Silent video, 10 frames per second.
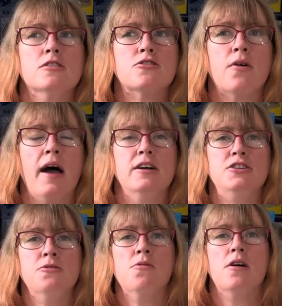So as
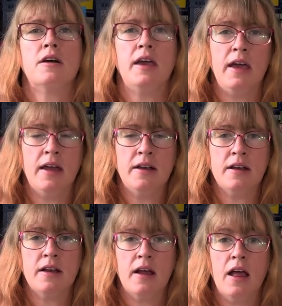you walk in,
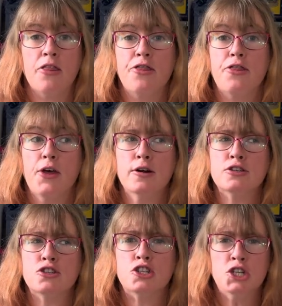
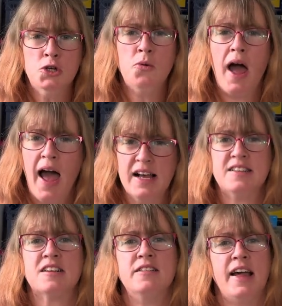there's 2
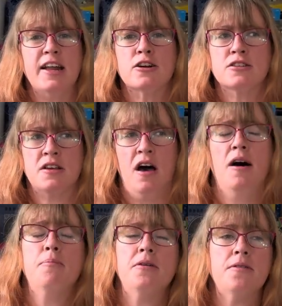escalators up.